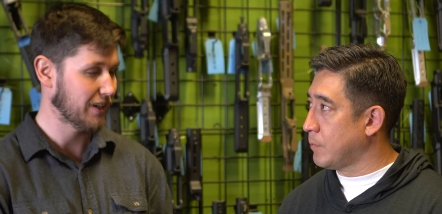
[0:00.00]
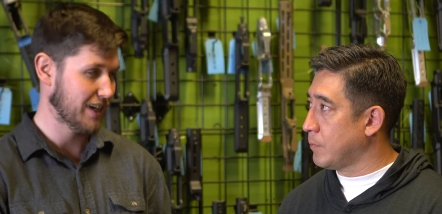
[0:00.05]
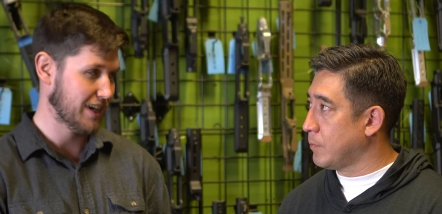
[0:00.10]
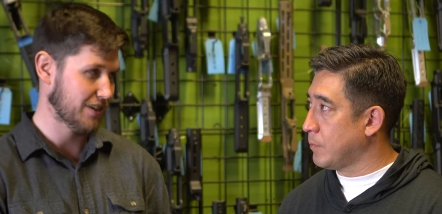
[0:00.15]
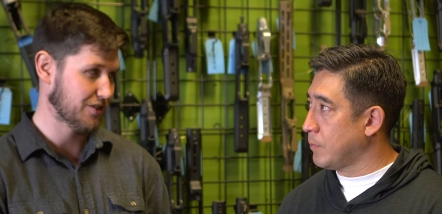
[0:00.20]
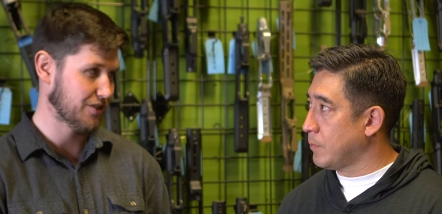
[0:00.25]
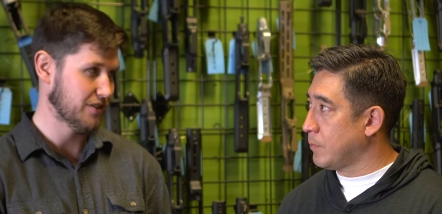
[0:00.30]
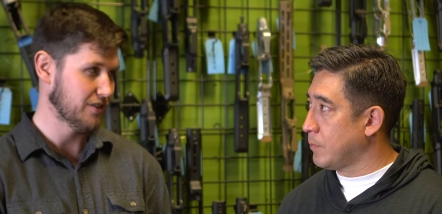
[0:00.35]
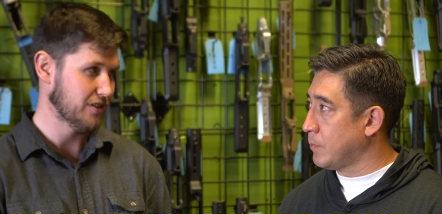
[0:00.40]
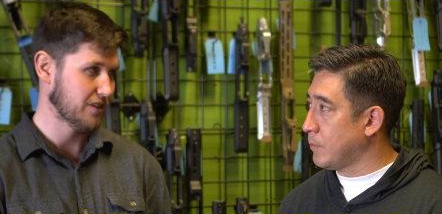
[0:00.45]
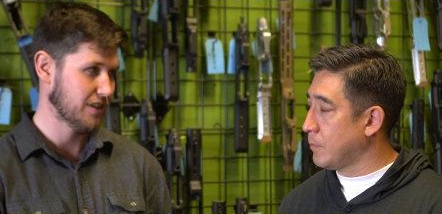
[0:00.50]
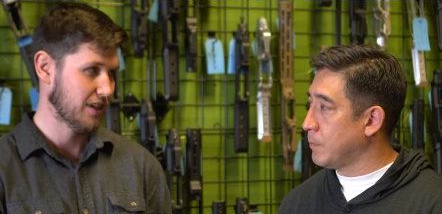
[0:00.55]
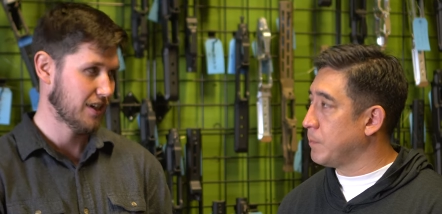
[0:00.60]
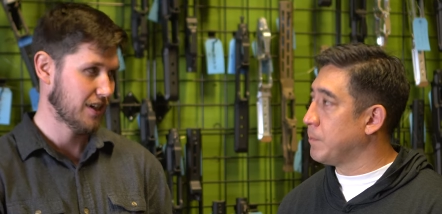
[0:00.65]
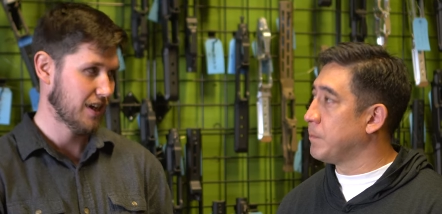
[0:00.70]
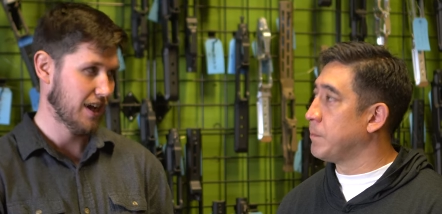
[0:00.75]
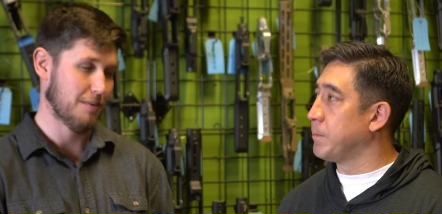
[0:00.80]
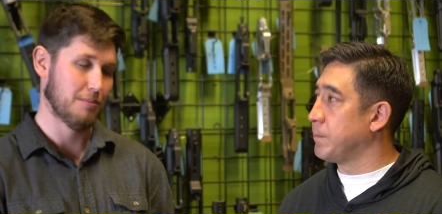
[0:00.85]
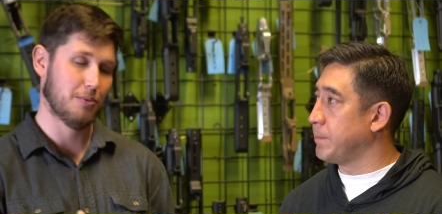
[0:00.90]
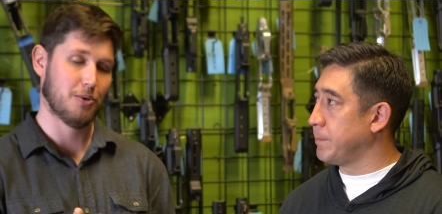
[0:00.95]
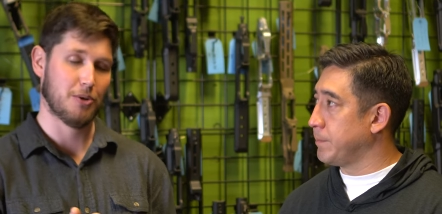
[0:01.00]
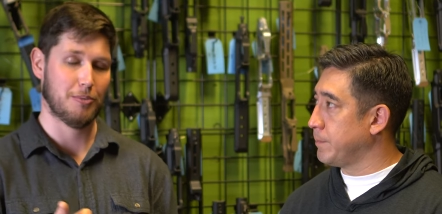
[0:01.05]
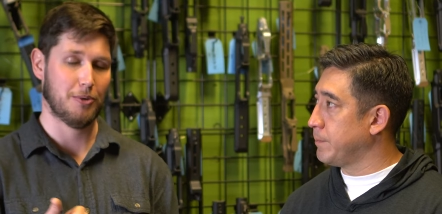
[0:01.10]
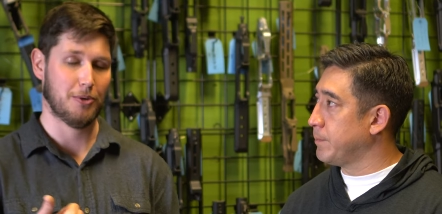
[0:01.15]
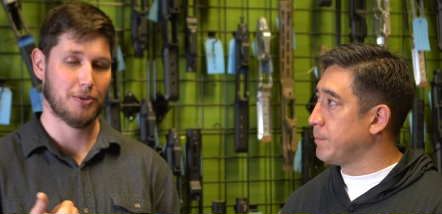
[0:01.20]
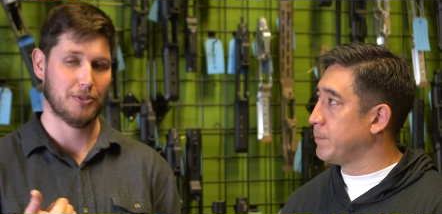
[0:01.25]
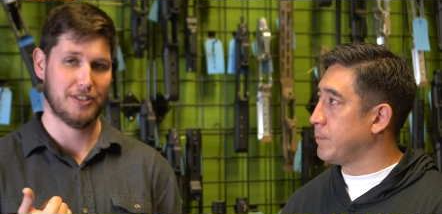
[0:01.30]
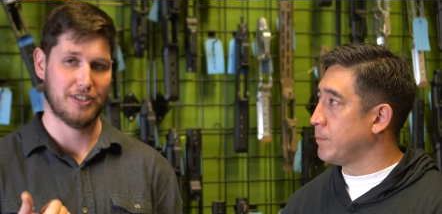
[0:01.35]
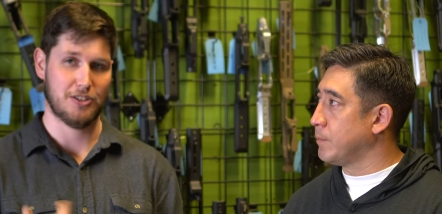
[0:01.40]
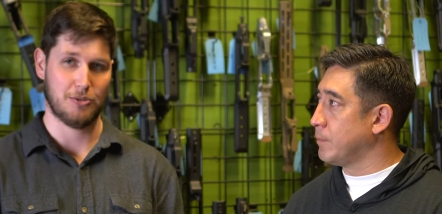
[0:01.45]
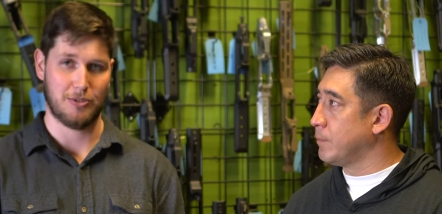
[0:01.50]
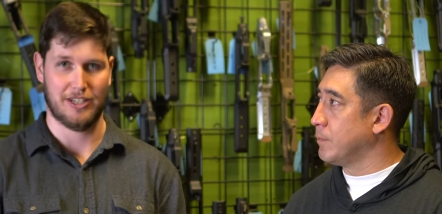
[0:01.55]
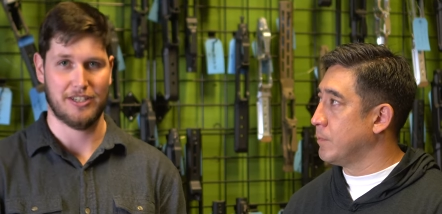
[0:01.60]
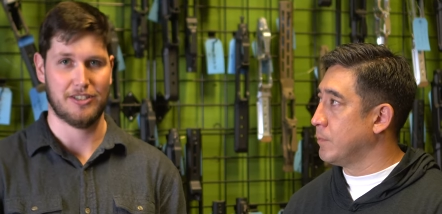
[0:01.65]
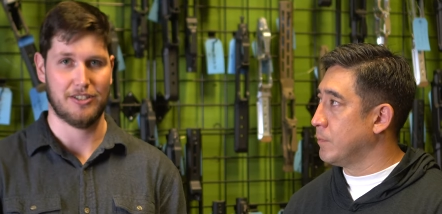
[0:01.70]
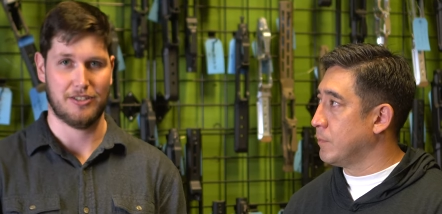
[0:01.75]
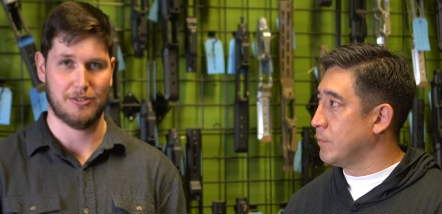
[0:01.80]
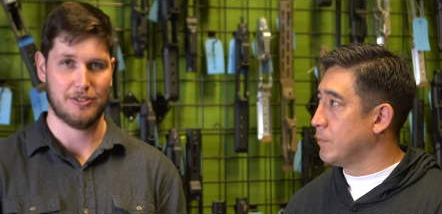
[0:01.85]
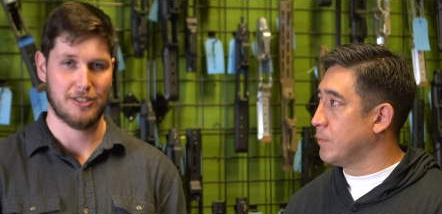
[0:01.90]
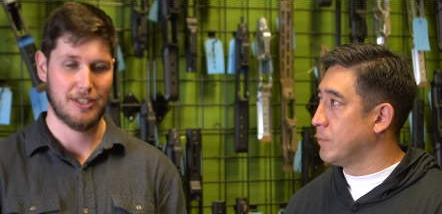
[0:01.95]
Speaker 1: lug actions mm -hmm. and mm-hmm. more importantly,
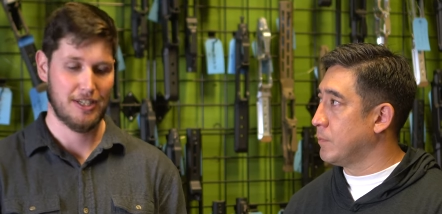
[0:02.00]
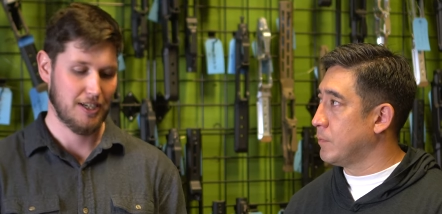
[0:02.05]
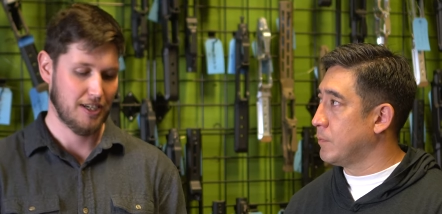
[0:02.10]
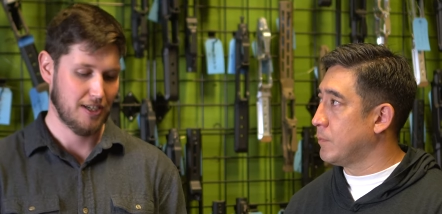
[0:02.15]
22s.